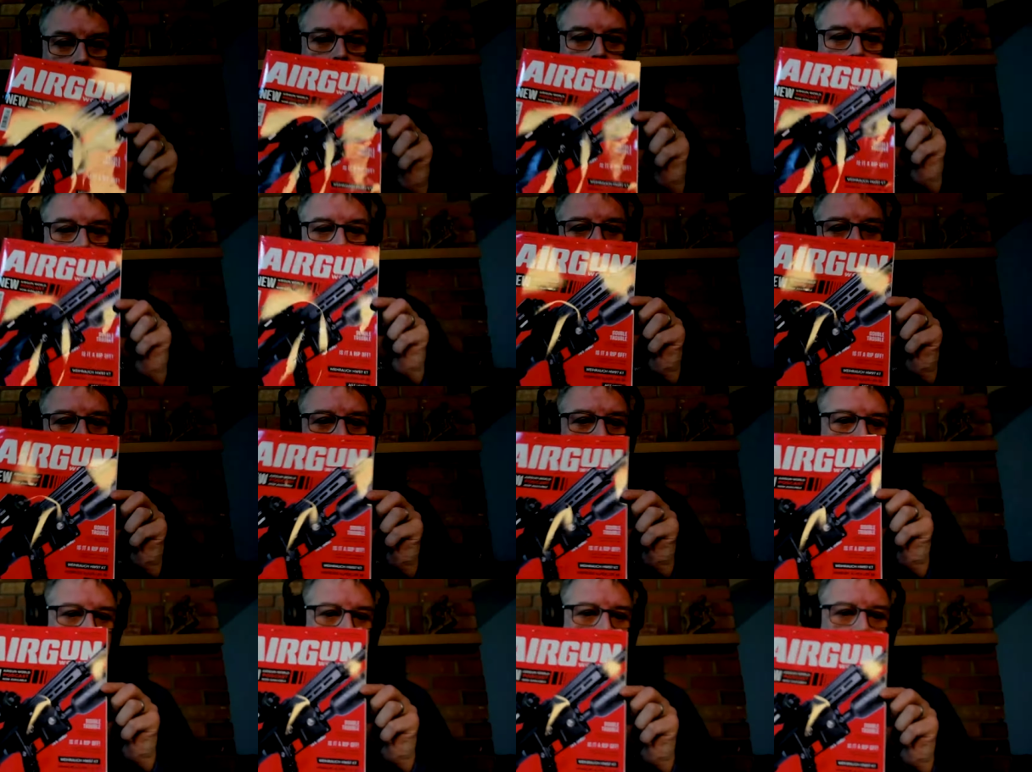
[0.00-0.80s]
If you want
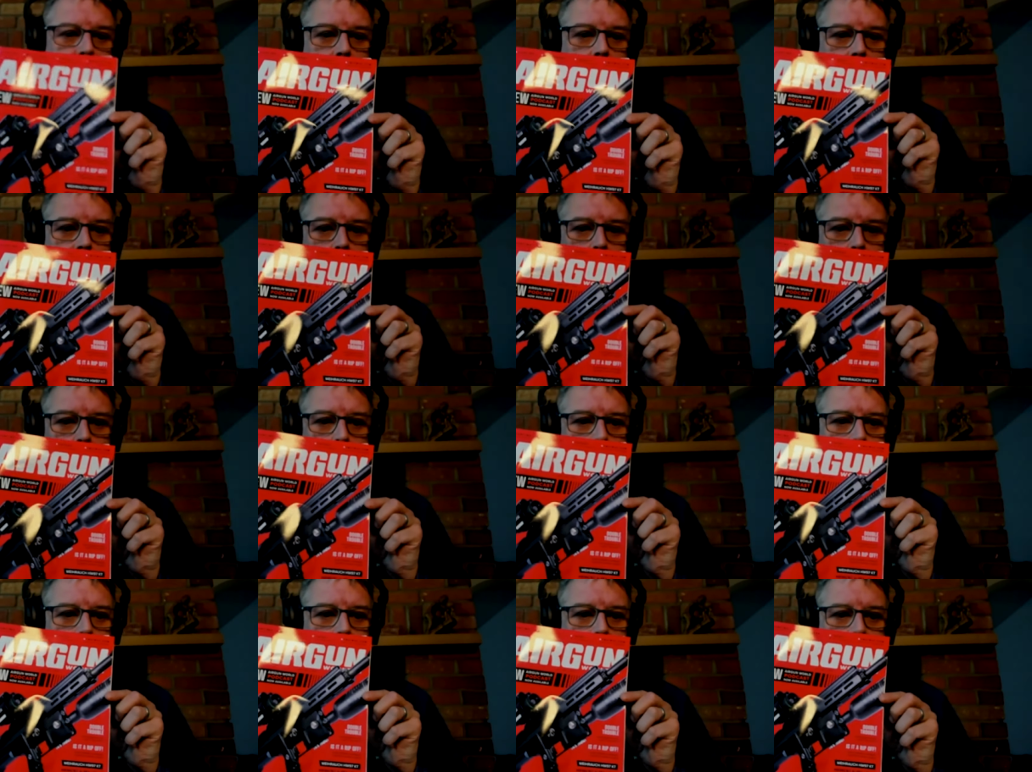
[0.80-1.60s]
to subscribe,
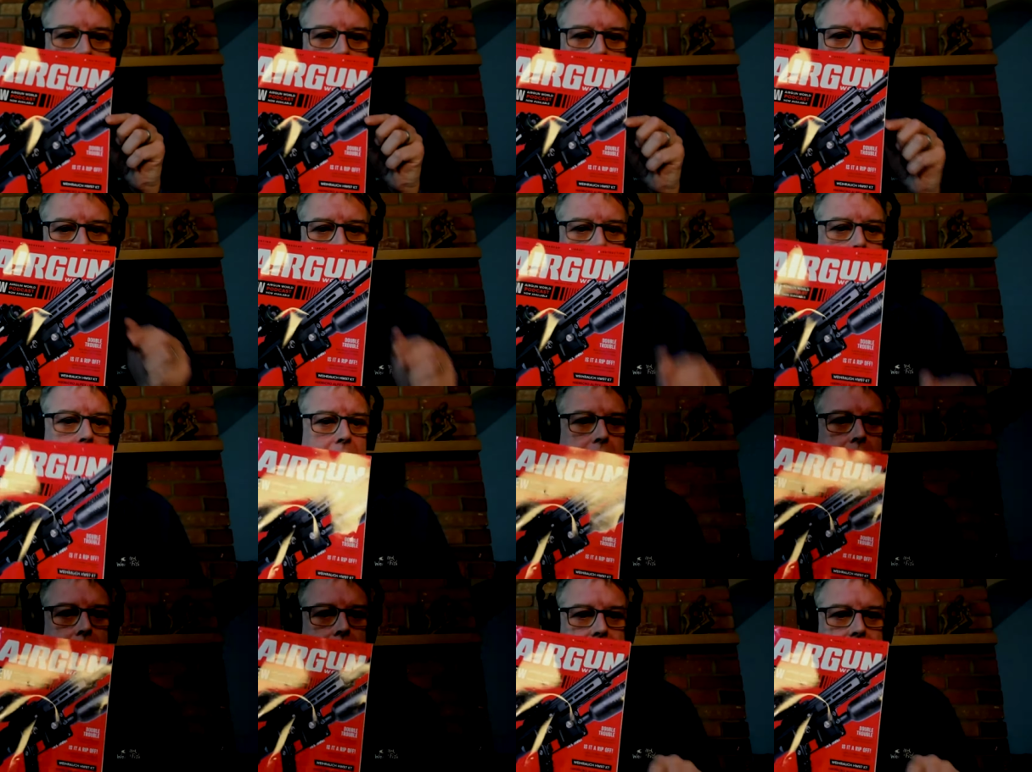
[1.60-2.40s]
there'll be a link
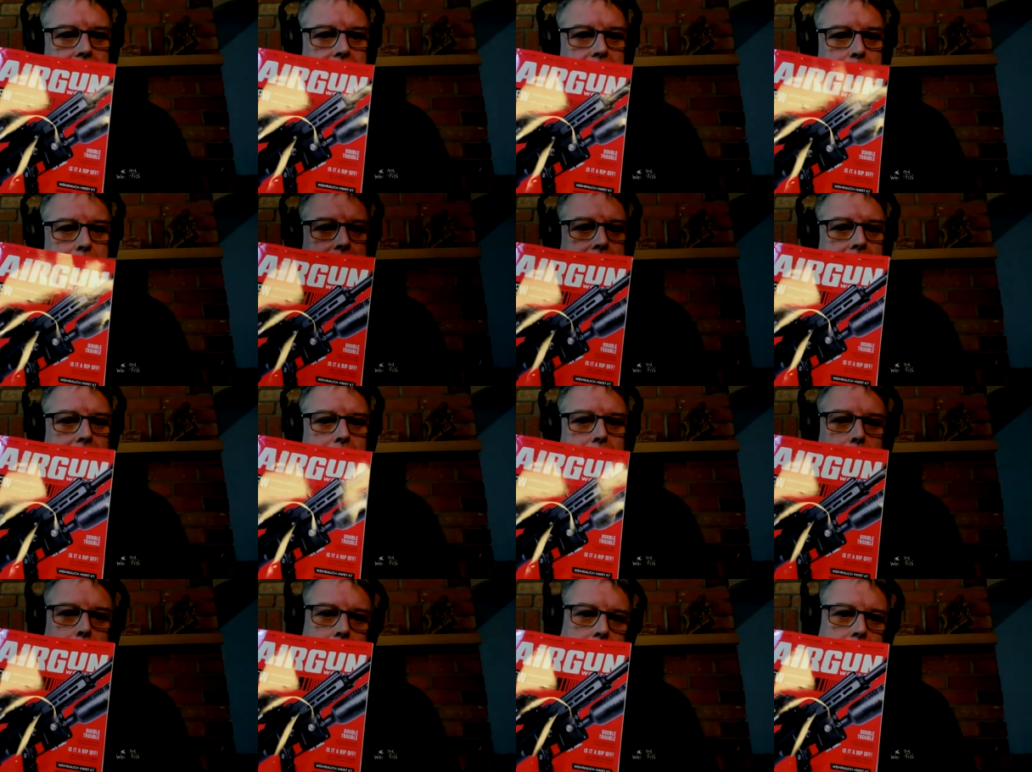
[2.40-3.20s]
down
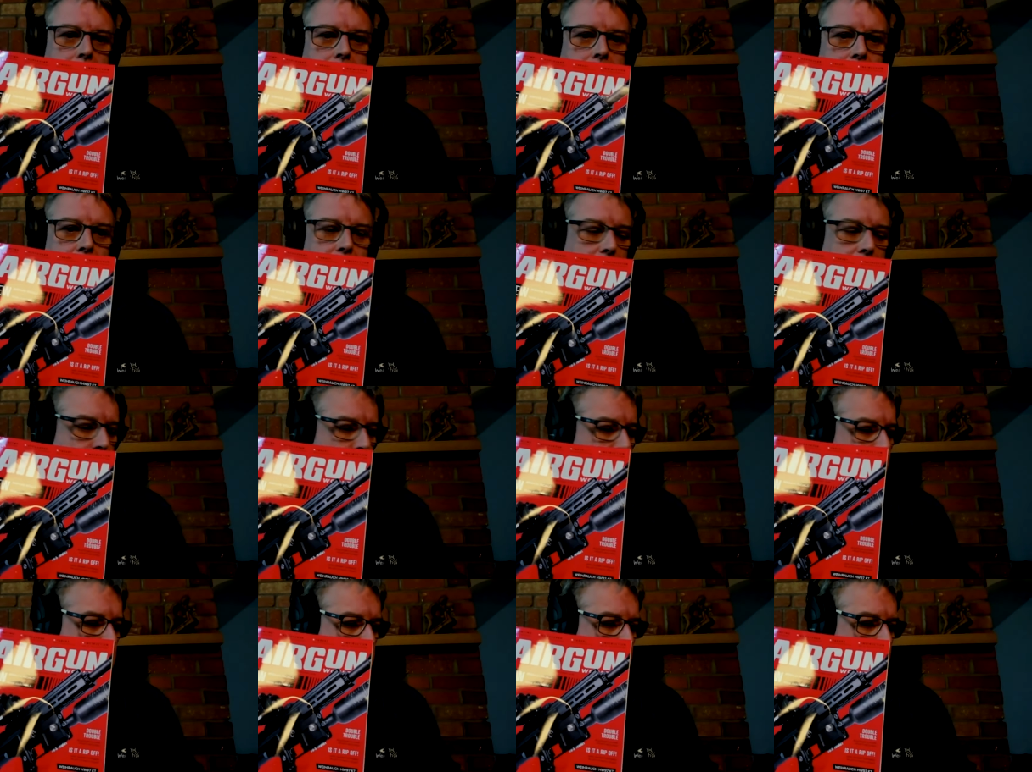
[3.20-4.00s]
below in the
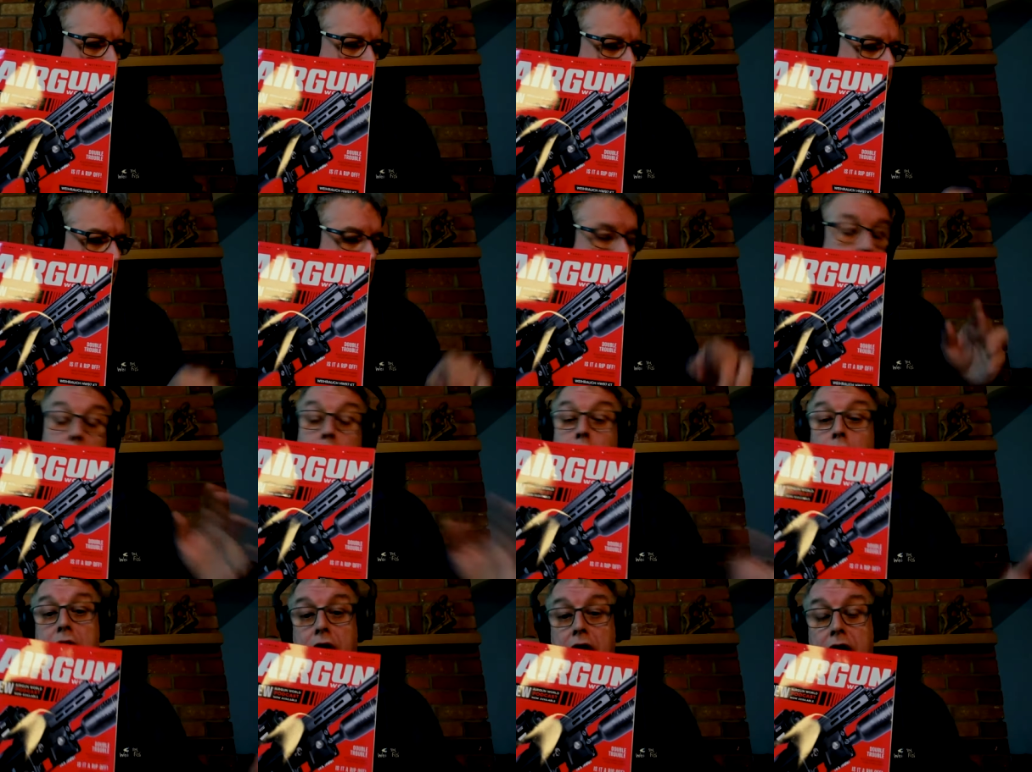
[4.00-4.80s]
description,
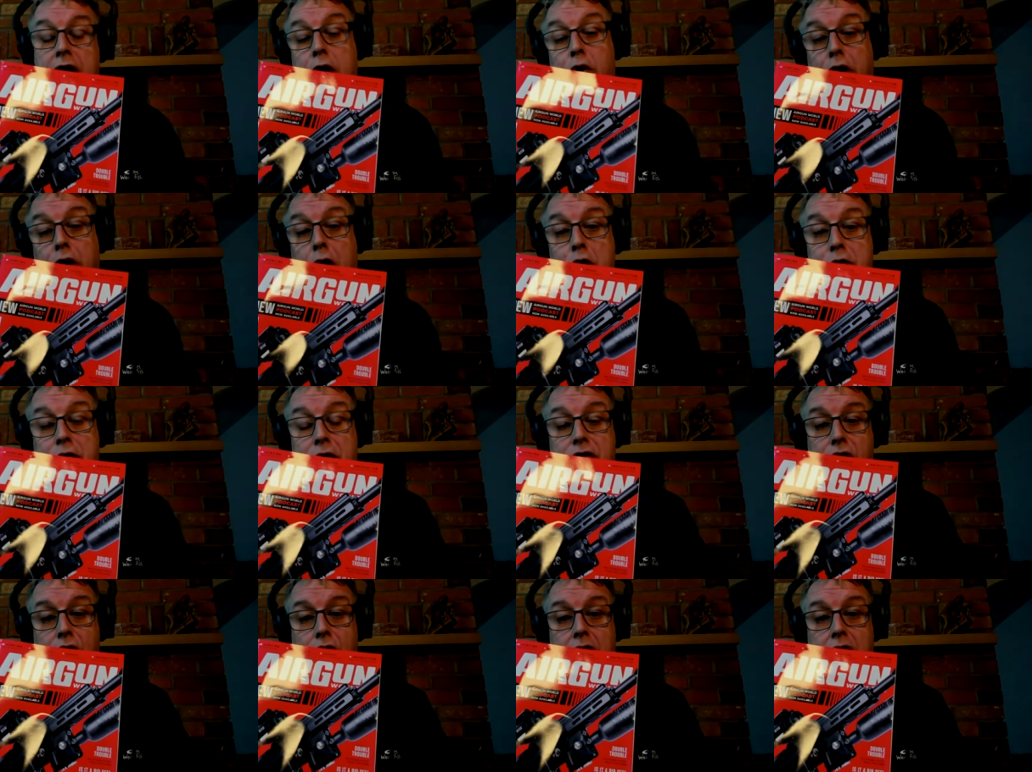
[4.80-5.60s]
or you can head on over
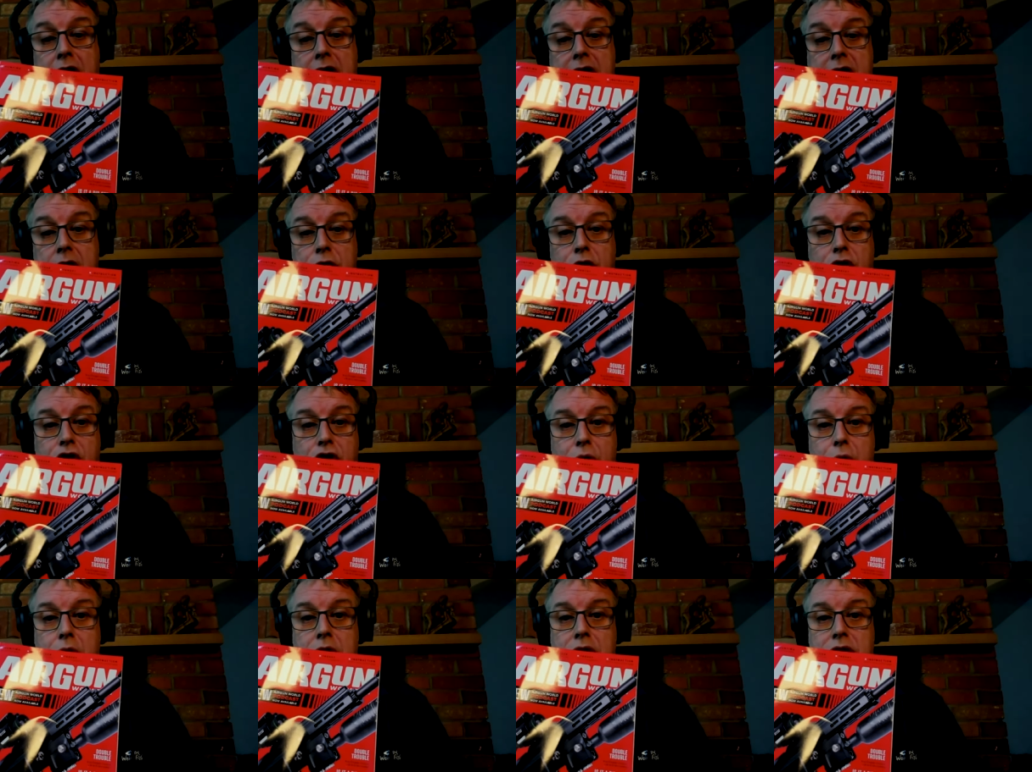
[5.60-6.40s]
to
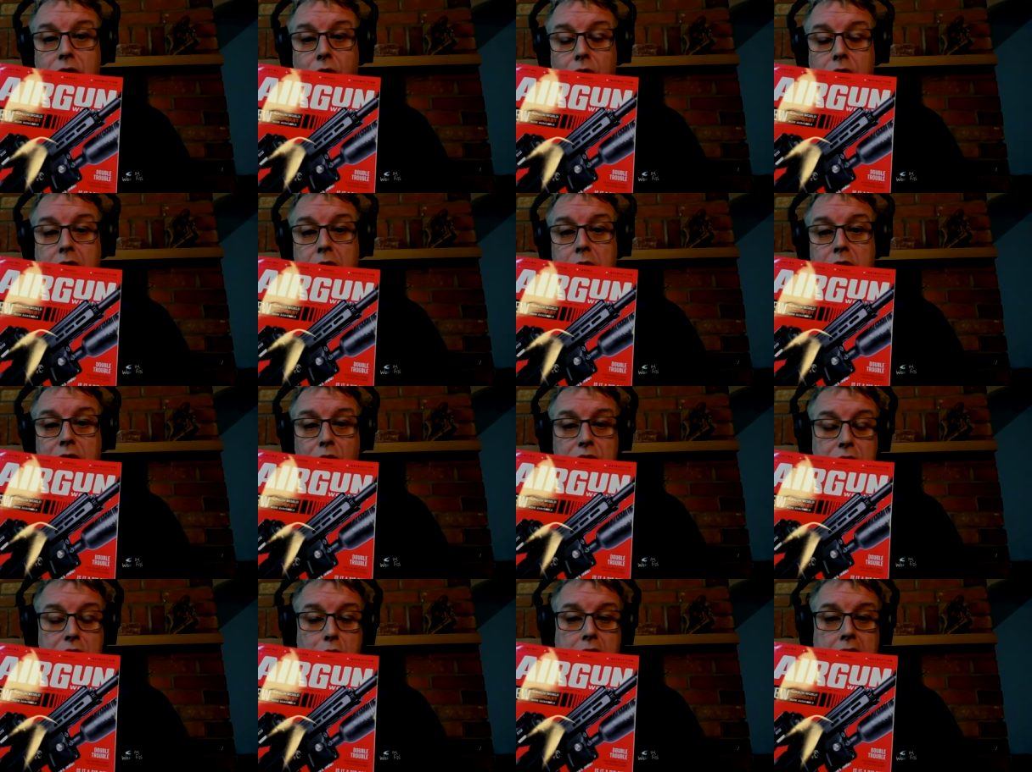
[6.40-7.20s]

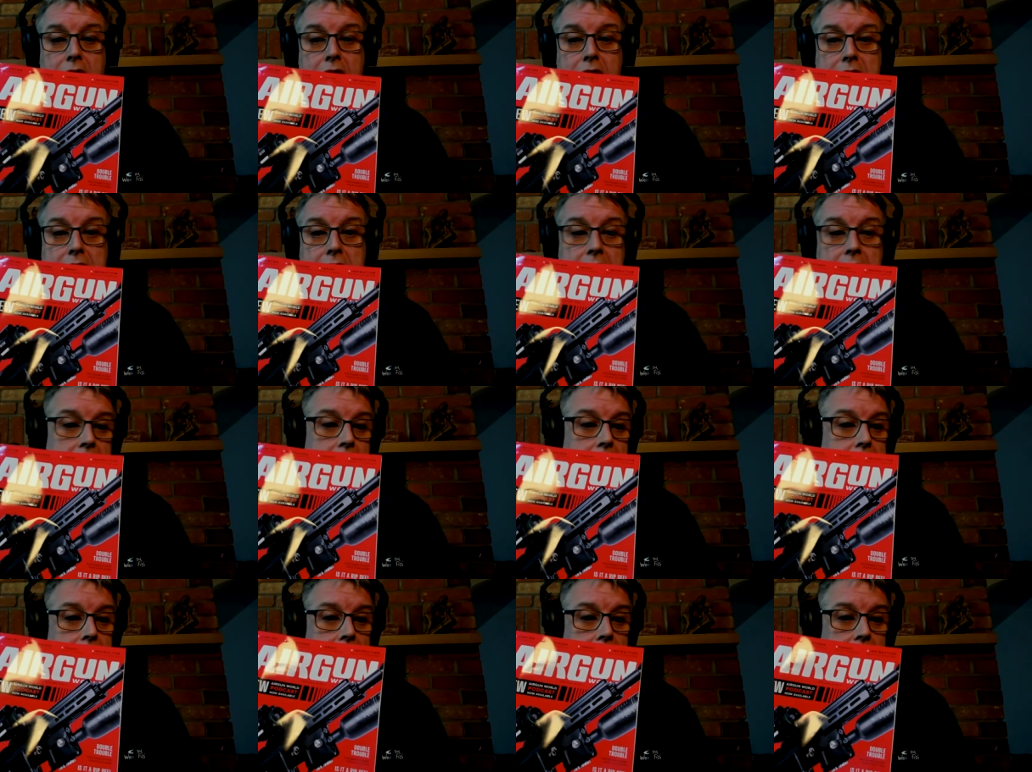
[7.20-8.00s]
airgunshooting.co.uk
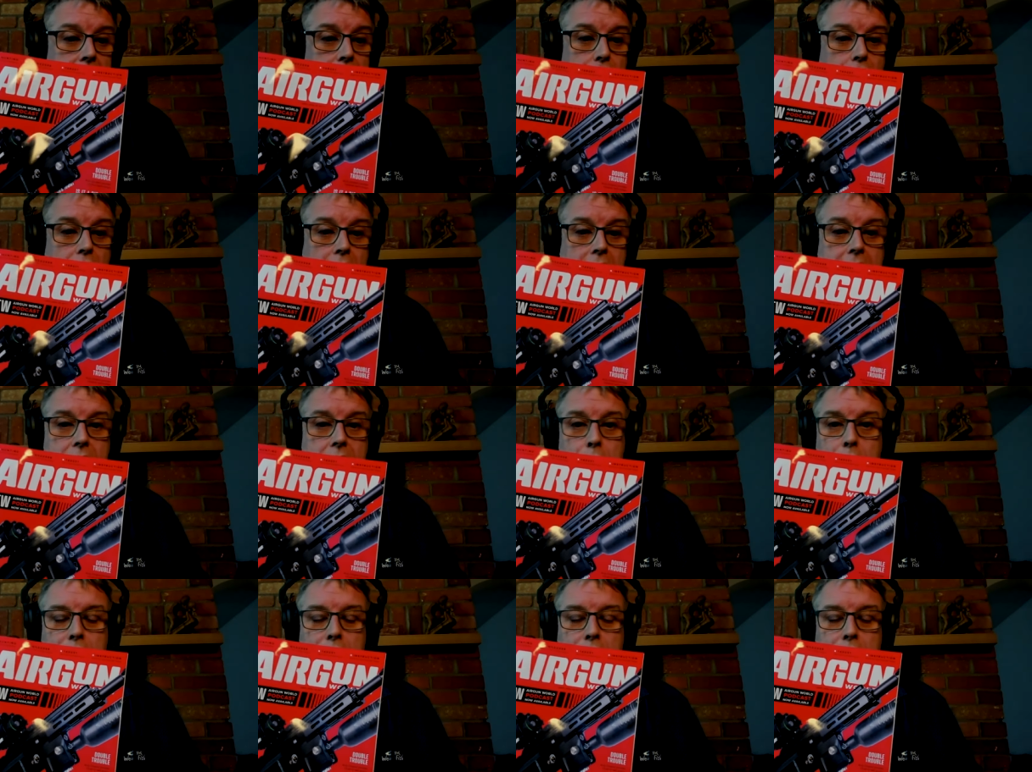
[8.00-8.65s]
and check out.